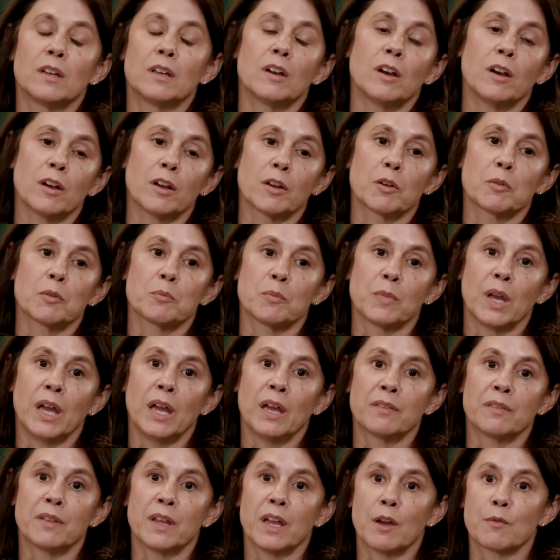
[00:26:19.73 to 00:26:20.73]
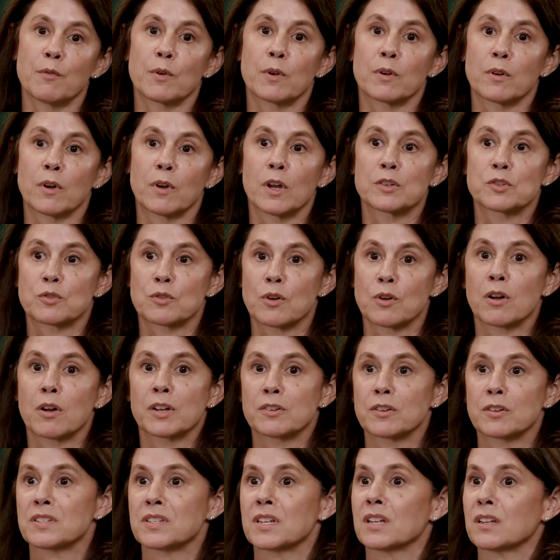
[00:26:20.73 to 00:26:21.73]
And they have a strong
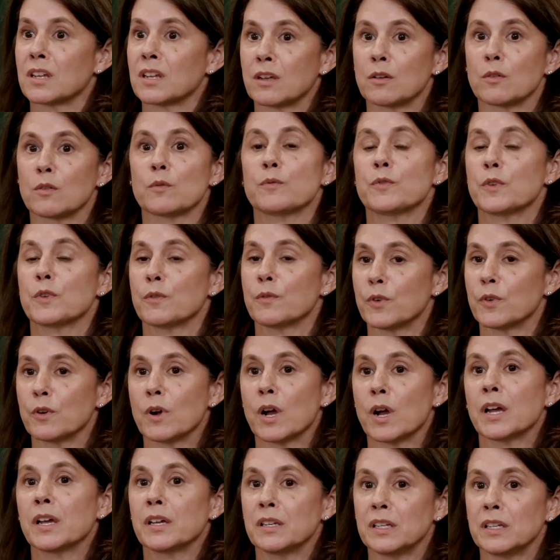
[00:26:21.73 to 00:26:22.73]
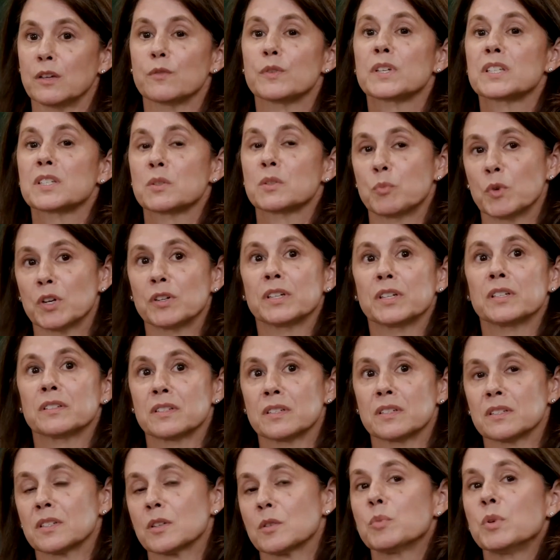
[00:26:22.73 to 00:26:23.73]
understanding of the variety of
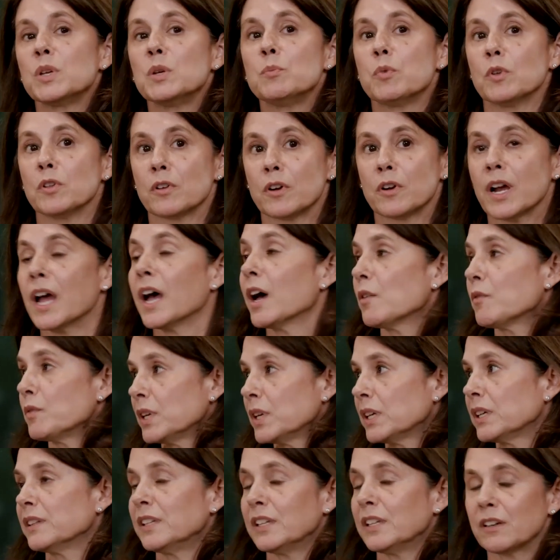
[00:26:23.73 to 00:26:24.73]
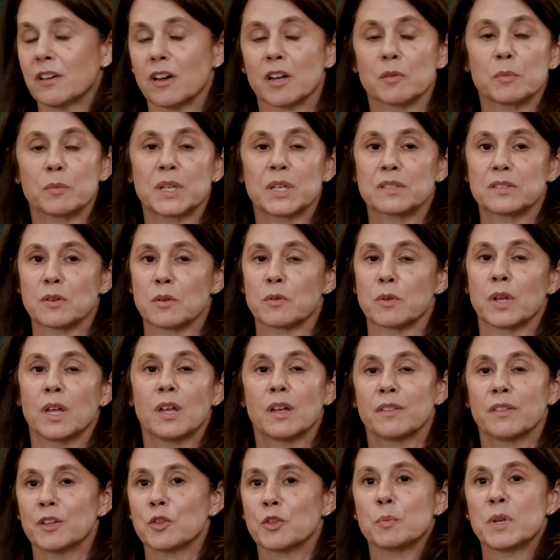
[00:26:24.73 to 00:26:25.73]
experiences that people are having in the economy. And so I
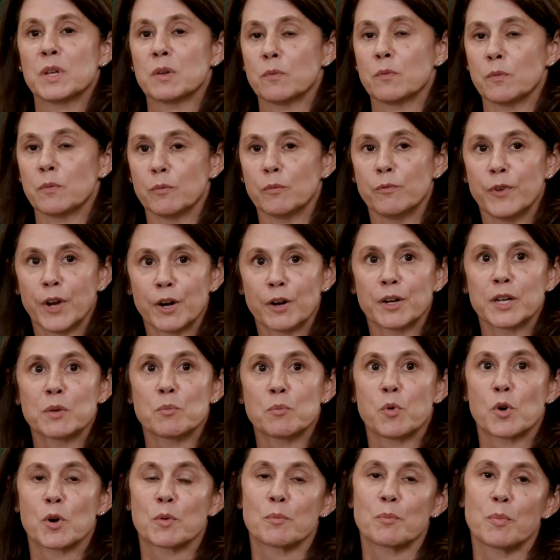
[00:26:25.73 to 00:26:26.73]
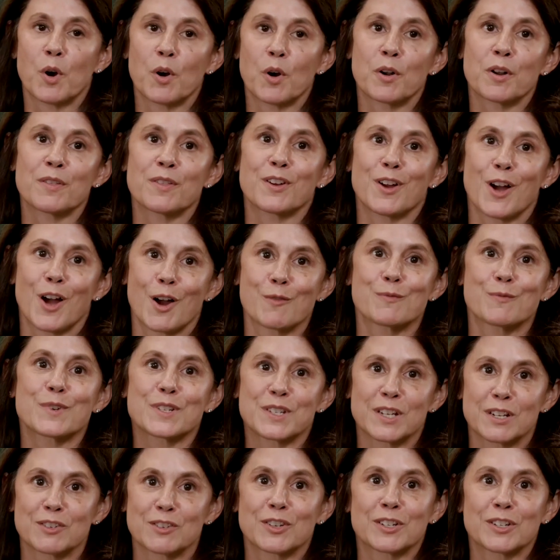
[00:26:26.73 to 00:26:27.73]
think they'll be a very important part of the
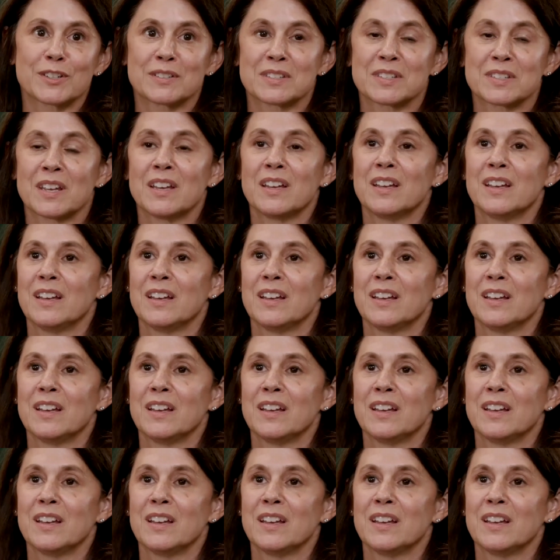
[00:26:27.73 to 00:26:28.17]
conversations.